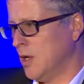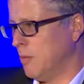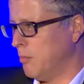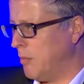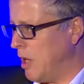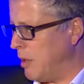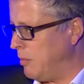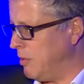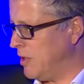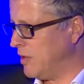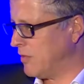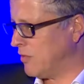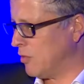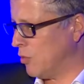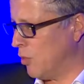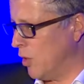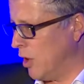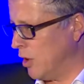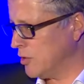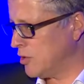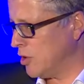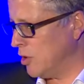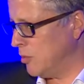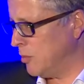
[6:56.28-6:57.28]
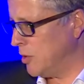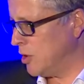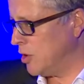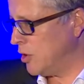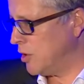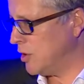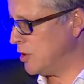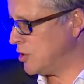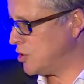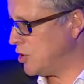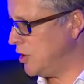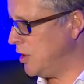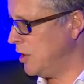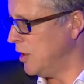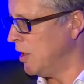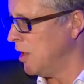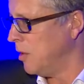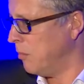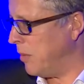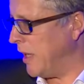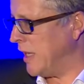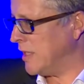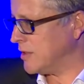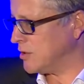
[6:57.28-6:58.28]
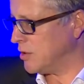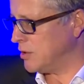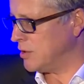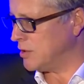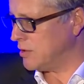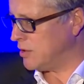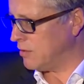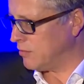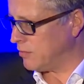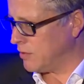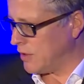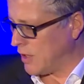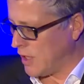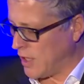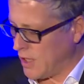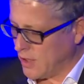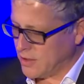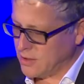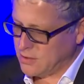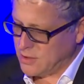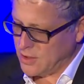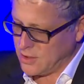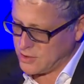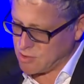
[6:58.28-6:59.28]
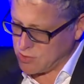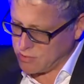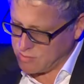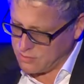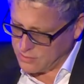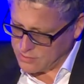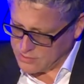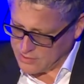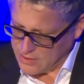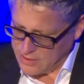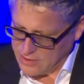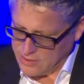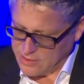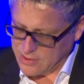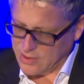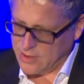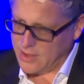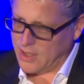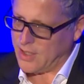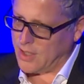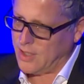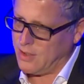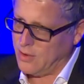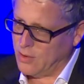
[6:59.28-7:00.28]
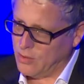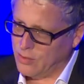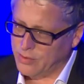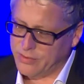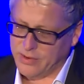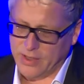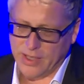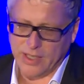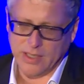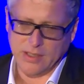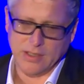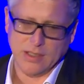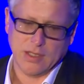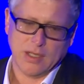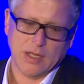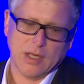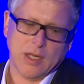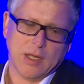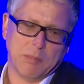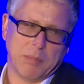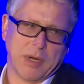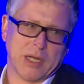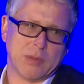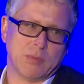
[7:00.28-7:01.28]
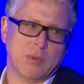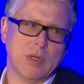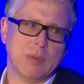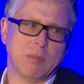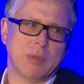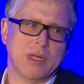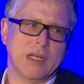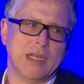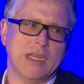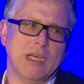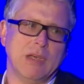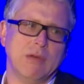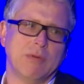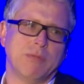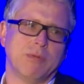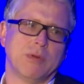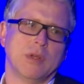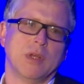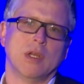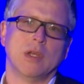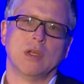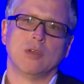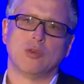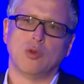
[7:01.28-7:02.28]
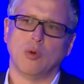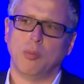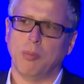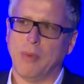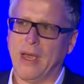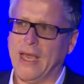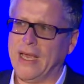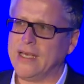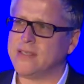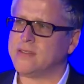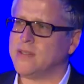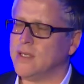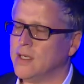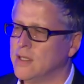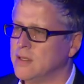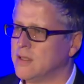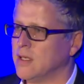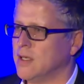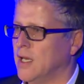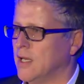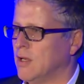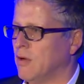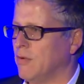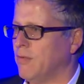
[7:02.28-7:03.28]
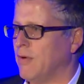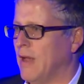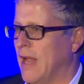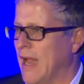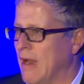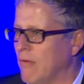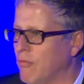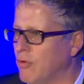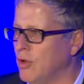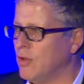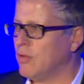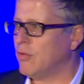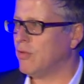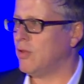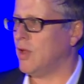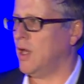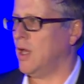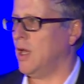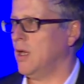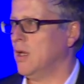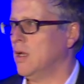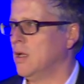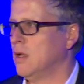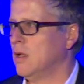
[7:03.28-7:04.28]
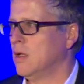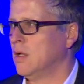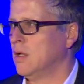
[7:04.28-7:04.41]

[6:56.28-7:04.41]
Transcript: Maybe it's the wrong terminology, based on a different architecture, so it's internet, I know that. But we believe to make the internet of everything